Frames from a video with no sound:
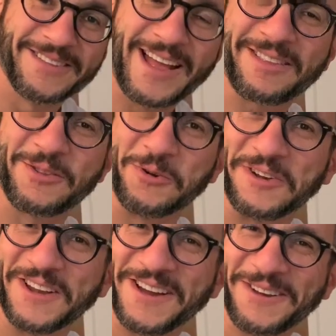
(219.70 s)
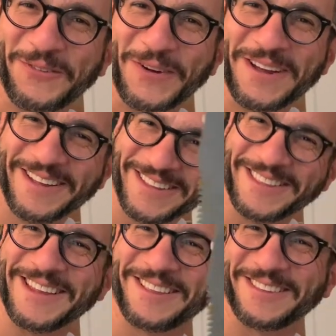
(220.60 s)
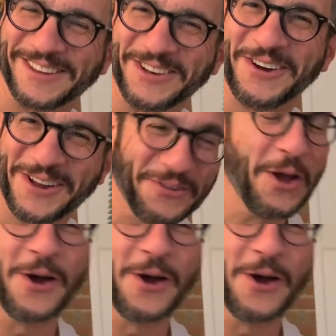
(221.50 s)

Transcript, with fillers: That's not a knife. This is a knife.